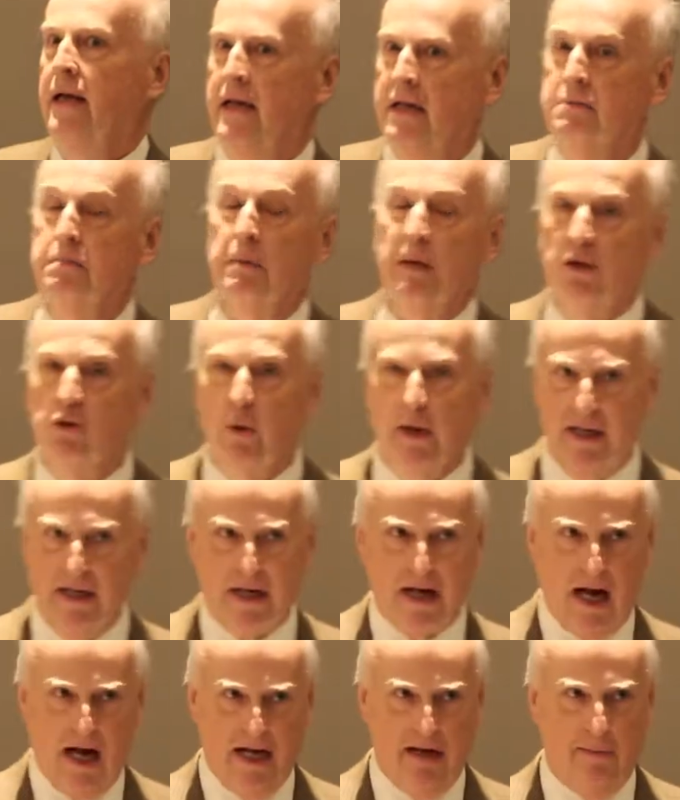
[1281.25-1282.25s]
is between
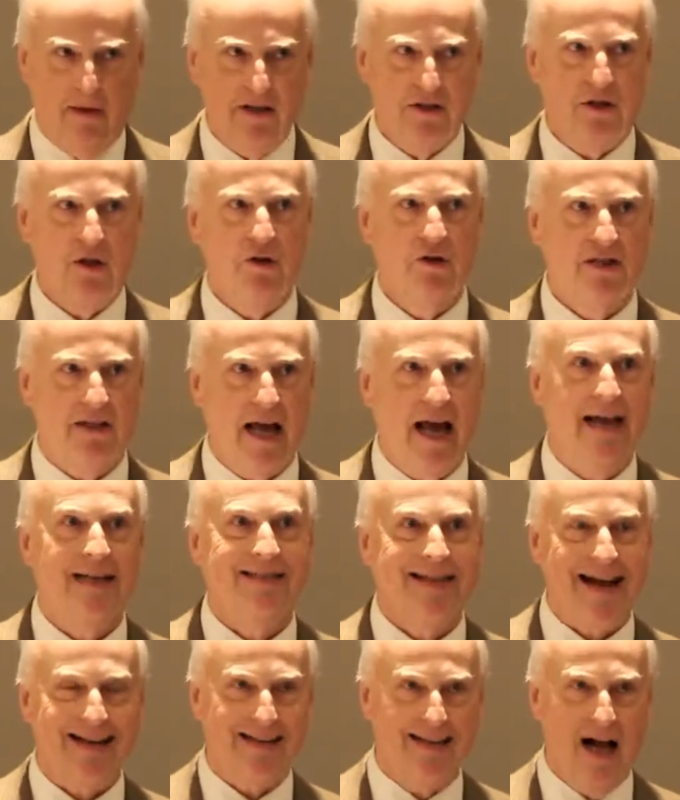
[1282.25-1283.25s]
economists who say
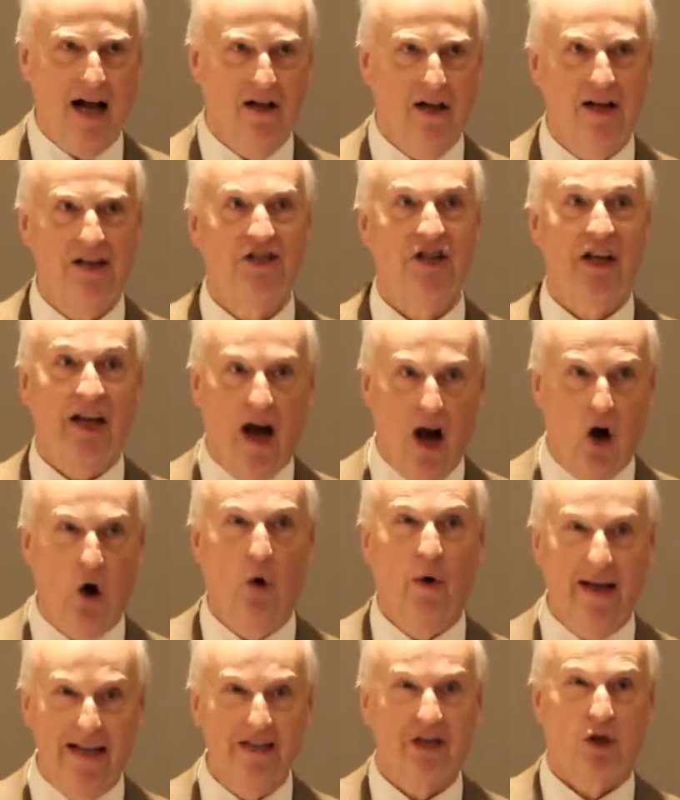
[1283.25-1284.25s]
technology
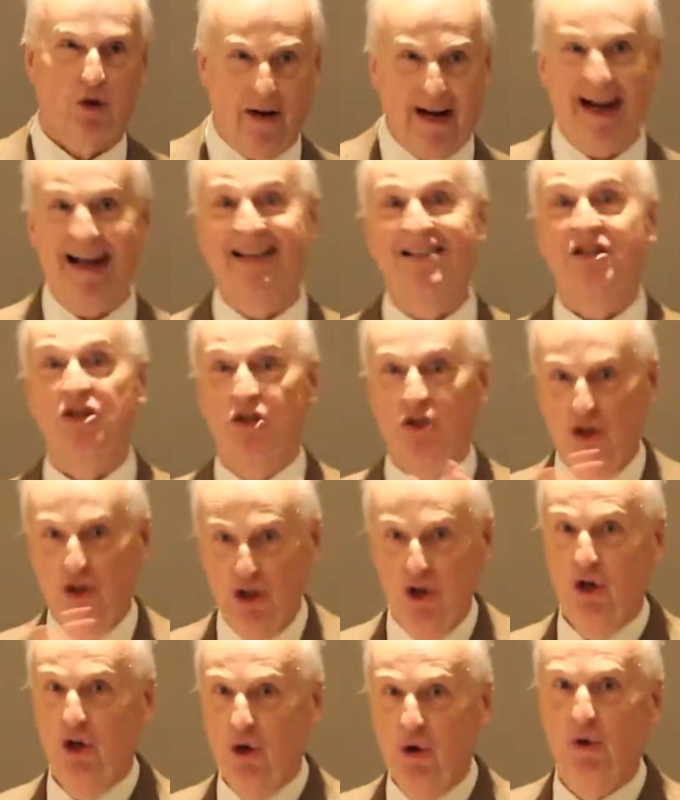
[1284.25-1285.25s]
always creates
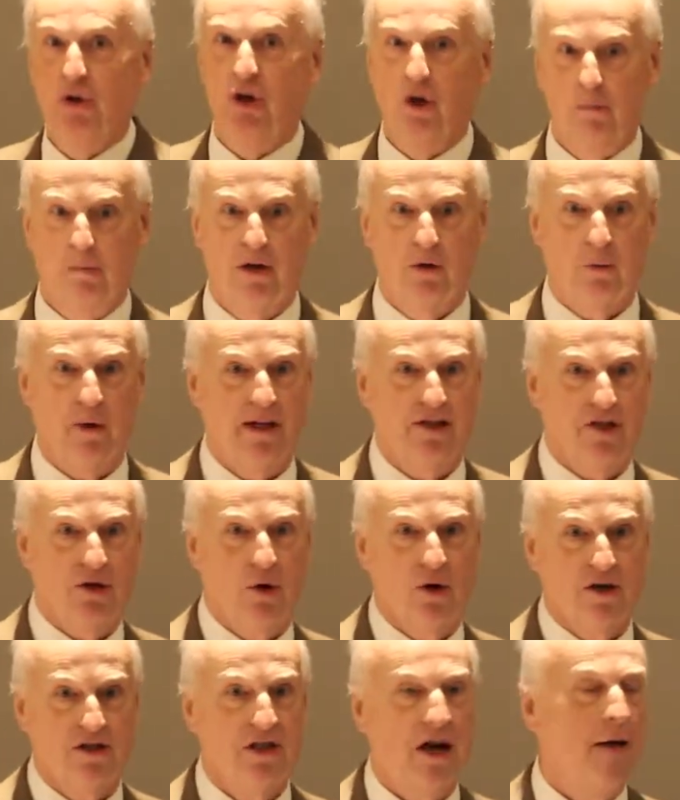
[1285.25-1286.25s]
new human
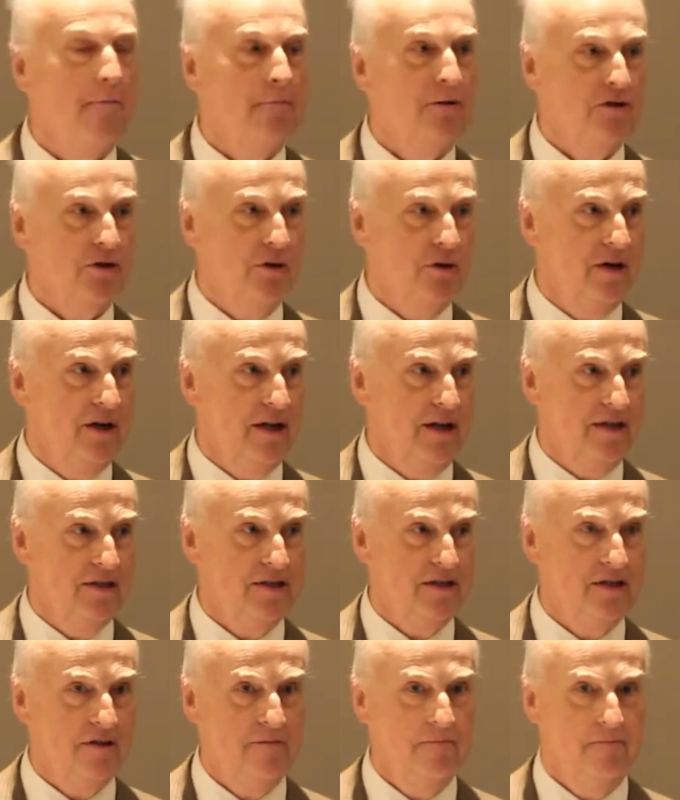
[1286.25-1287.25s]
resource
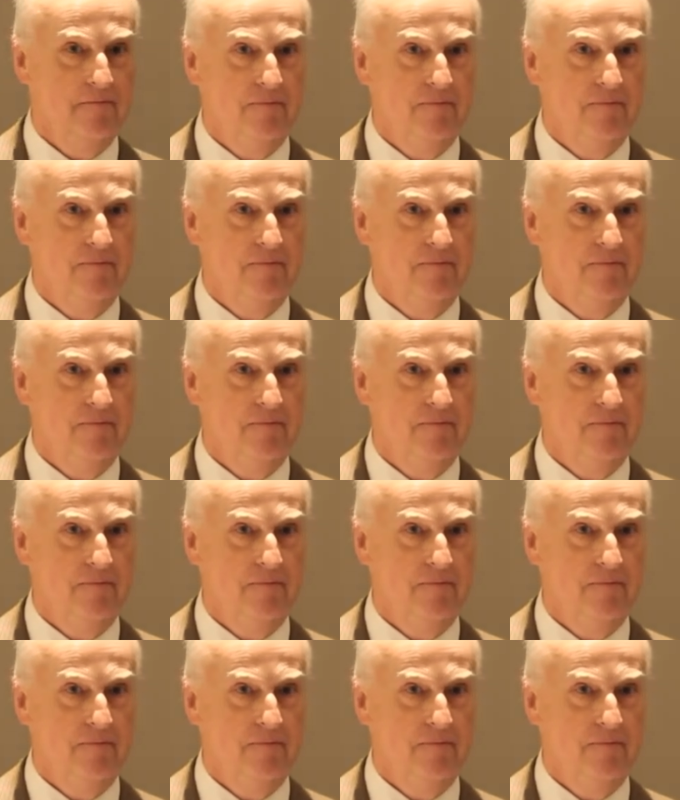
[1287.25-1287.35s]
opportunities,